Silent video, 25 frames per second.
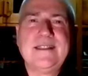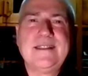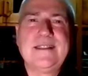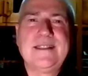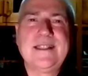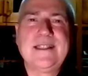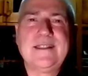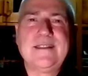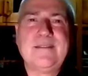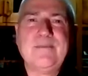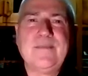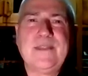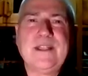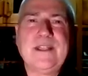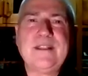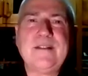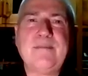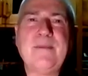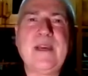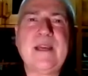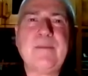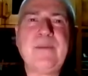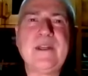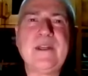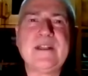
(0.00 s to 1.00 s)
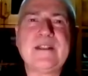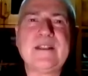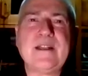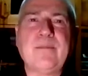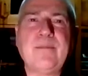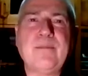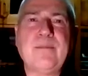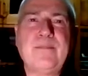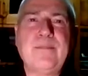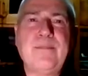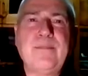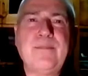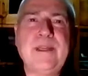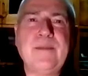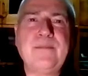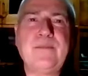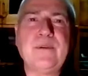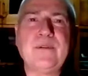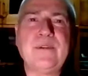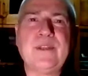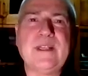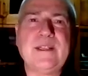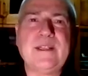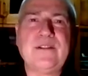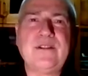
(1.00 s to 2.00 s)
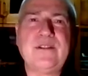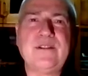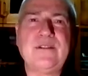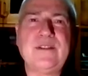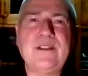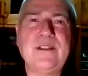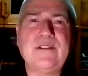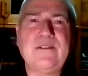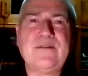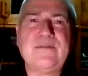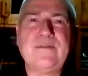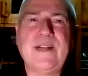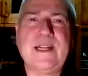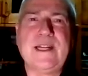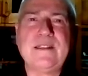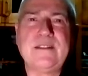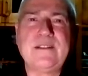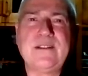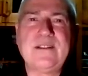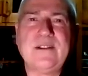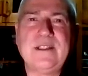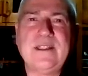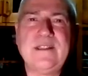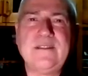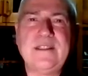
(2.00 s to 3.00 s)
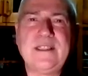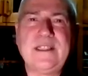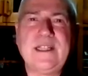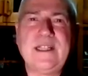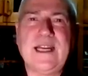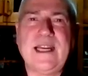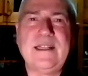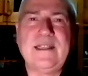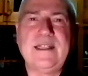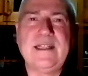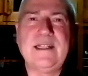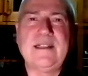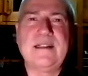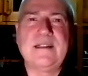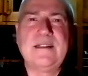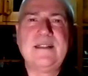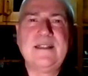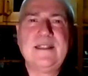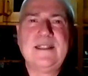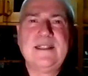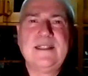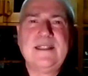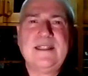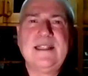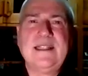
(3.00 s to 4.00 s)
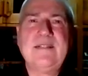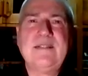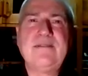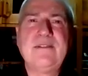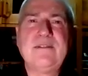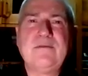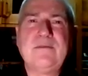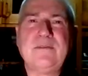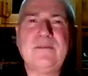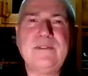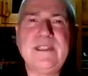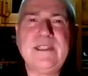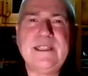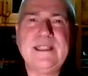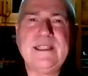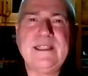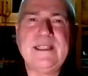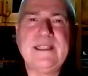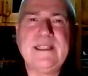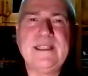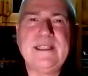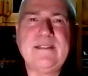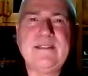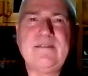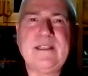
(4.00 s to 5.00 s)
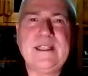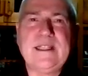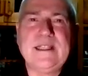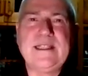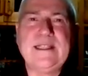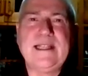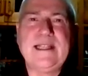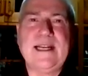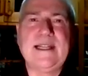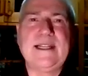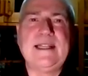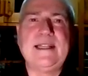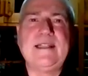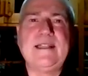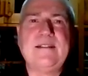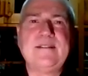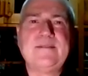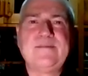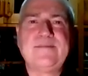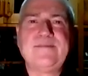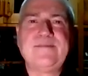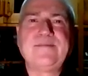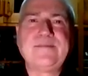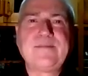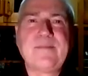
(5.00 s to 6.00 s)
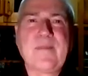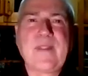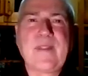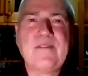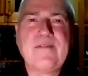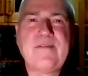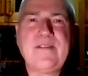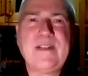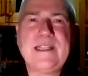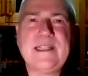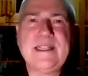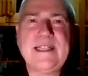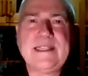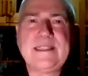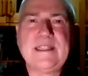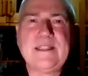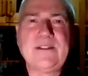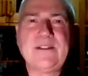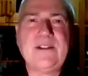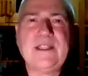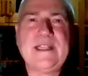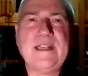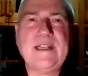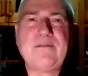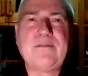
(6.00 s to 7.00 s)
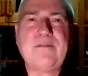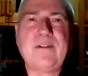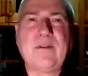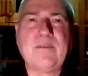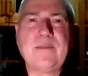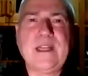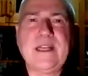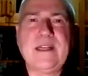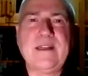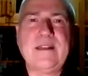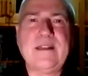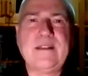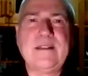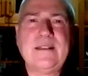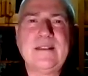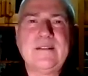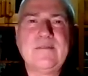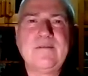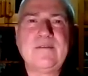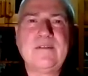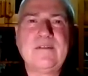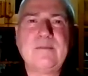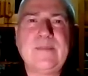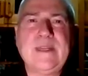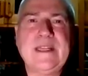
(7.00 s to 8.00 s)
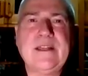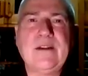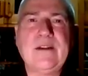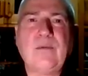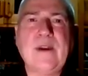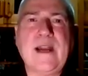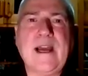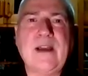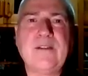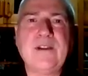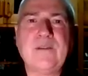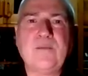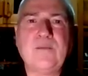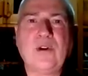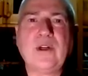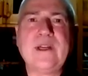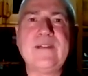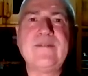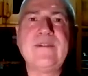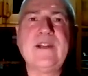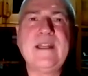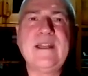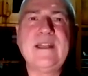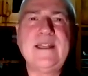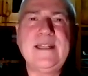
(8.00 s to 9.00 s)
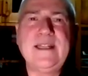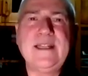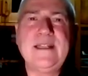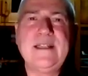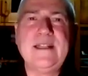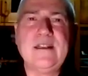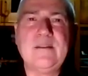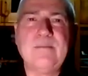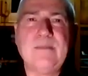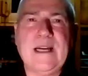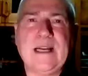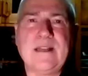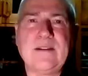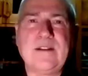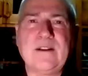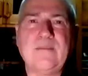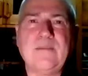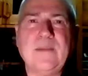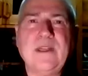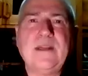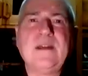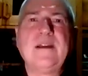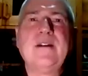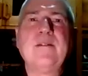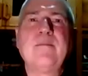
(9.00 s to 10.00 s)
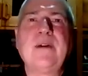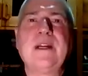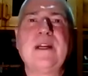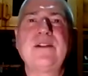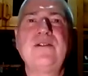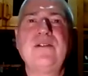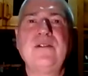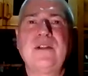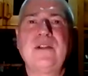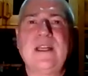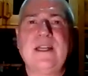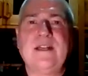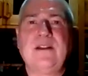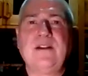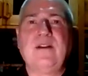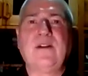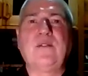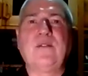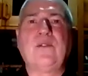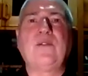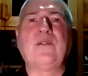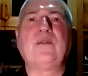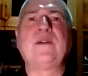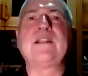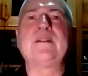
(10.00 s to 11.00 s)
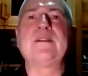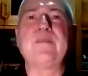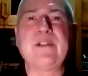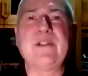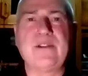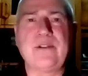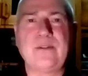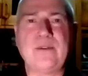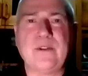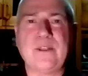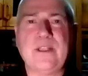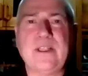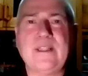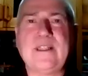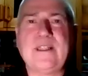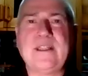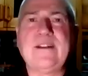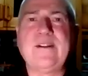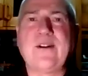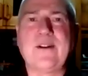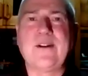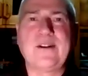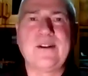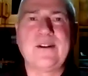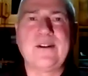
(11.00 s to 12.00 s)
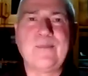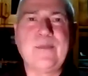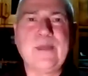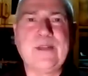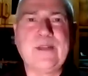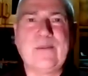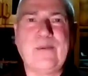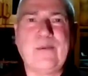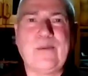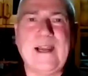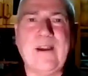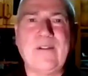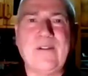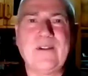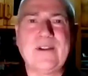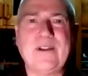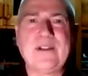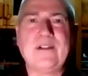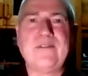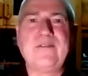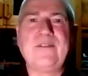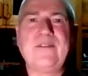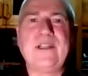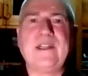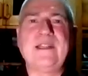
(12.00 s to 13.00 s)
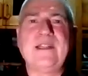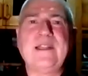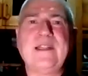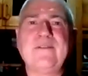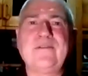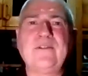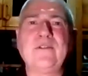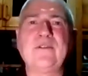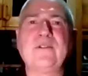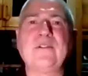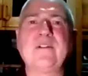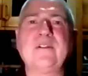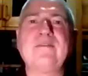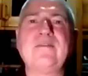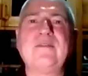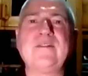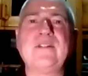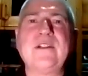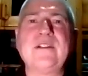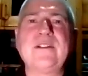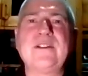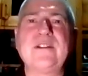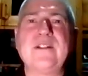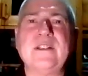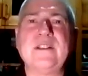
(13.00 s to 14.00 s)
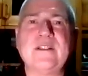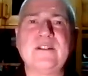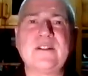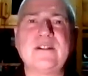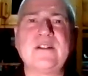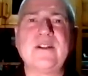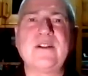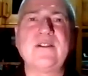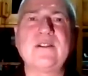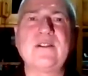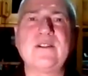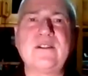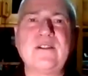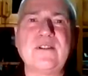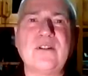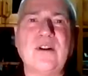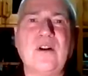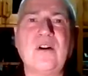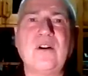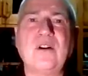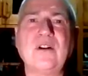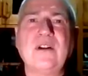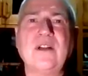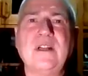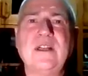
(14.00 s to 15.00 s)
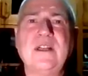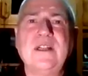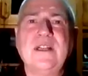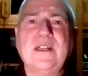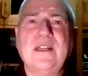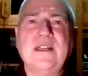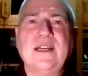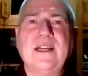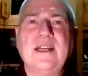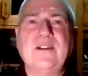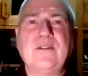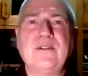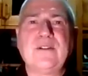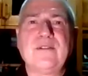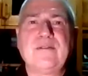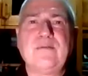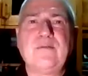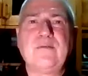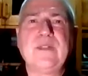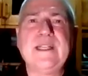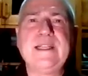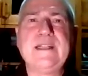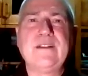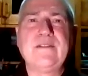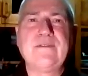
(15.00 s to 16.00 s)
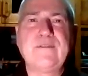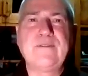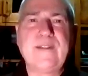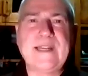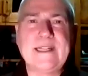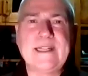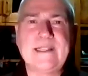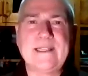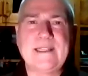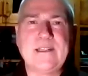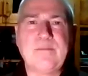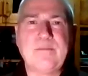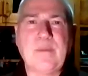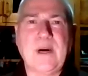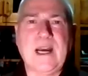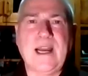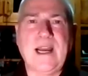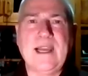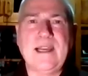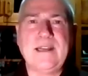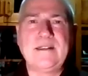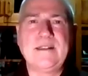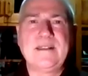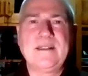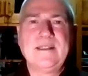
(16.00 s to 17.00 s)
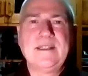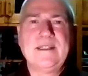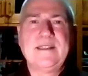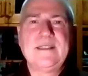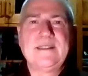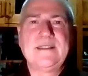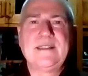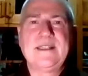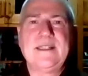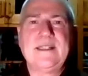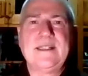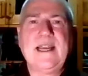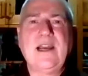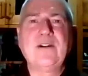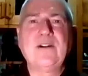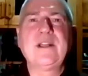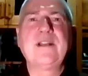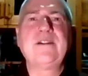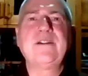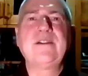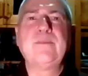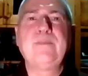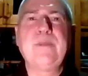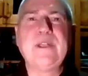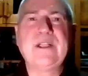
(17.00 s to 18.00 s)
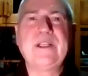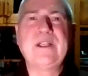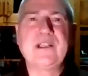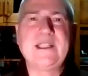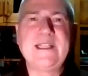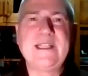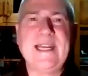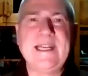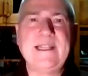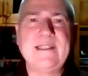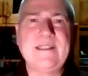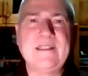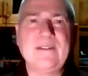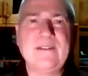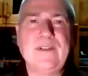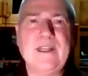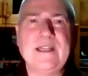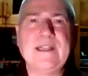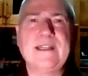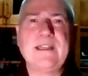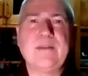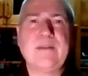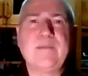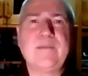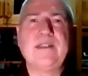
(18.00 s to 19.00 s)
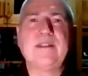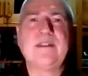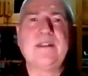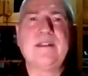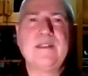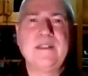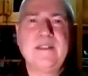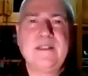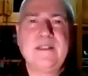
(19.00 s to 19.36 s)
that there's maybe some people that you just find so irritating, even really, really yucky feeling that you get from from being around them or even thinking about them. But you cannot always be sure that they're not going to be around. So if your aversion is so strong and you're really affected by it, then how can you be content if they come